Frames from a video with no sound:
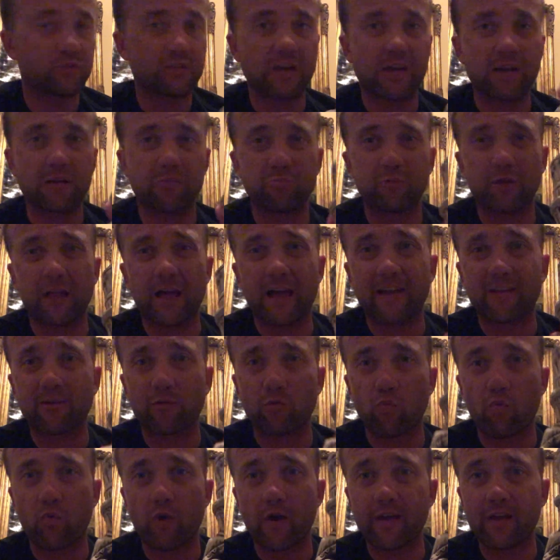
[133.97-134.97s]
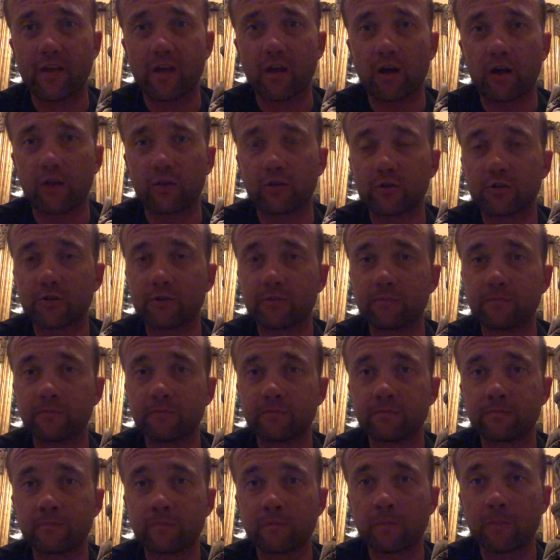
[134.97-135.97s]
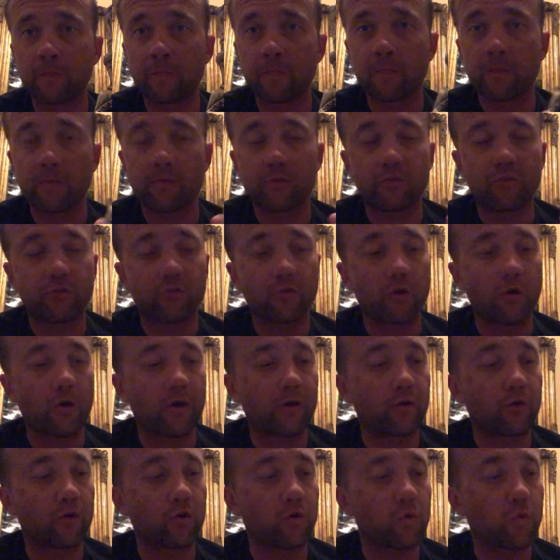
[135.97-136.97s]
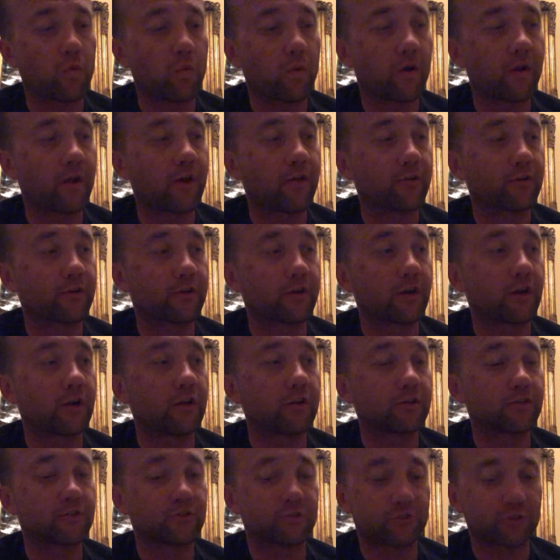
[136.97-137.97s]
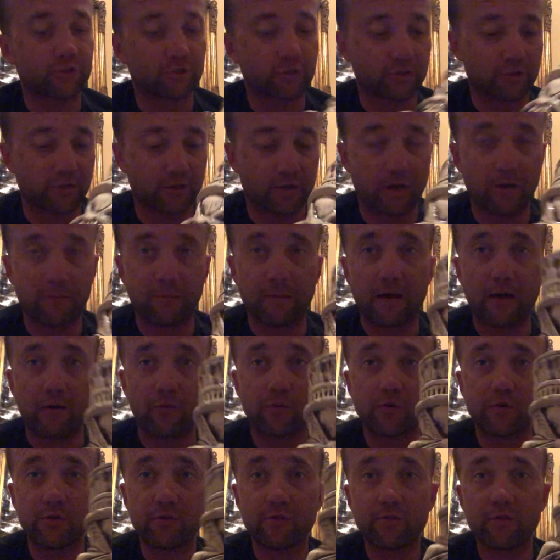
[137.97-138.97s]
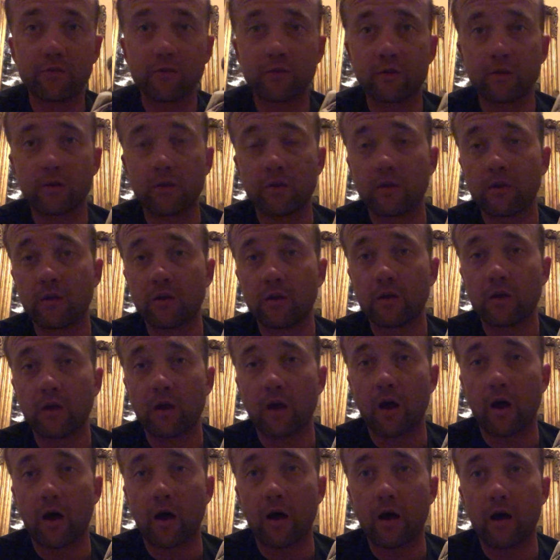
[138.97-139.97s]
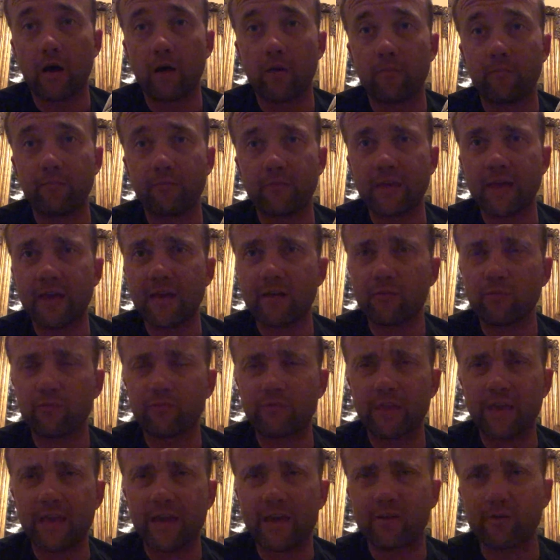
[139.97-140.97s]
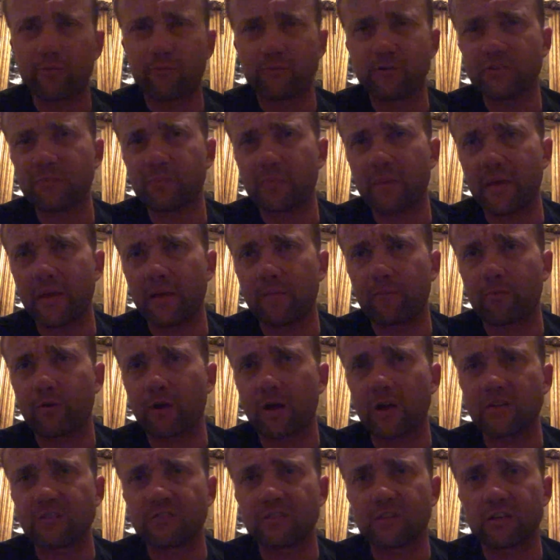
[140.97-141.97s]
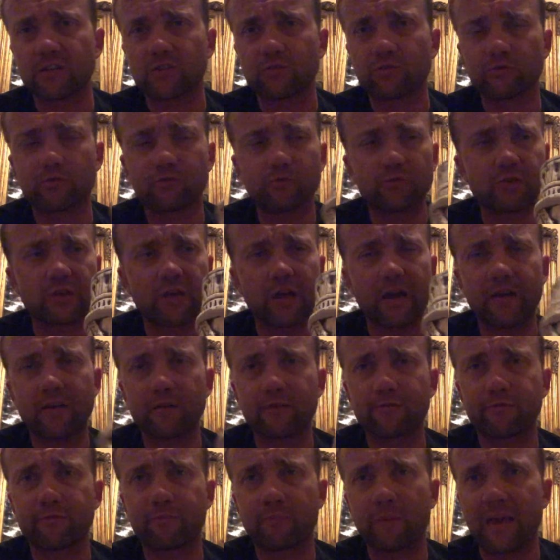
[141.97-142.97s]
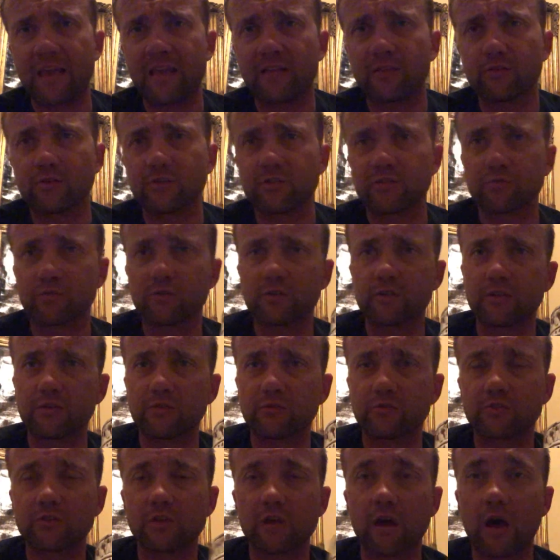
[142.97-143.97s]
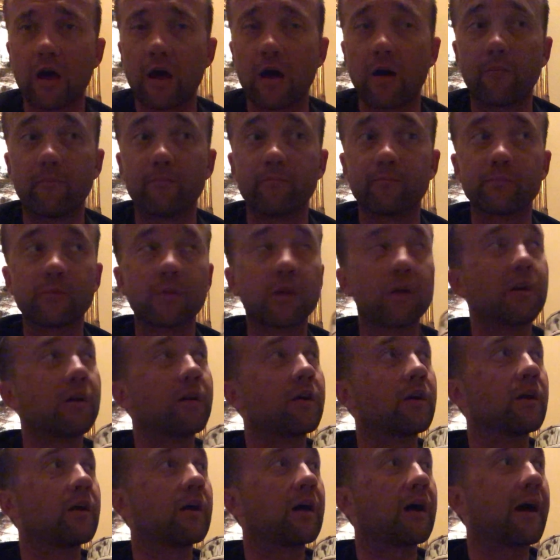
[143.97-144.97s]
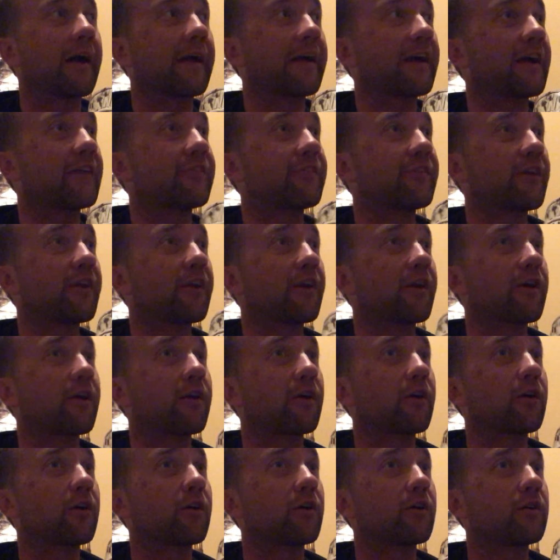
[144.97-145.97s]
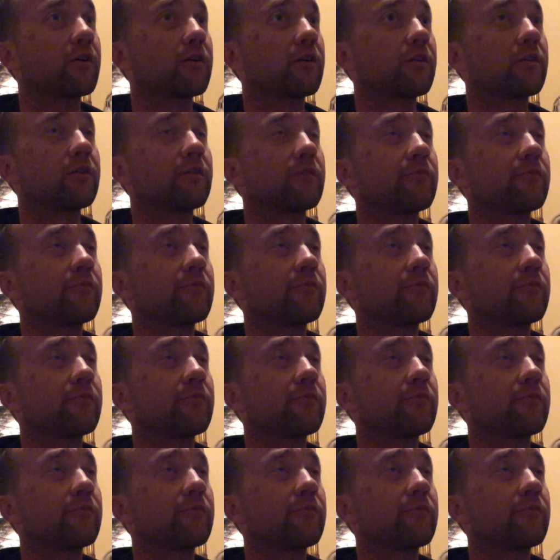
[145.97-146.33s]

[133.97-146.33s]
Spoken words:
one's kind of black and white colored, so I don't know what other colors they're going to come out with. They had a wristband process, which was kind of painless, really. It was I got there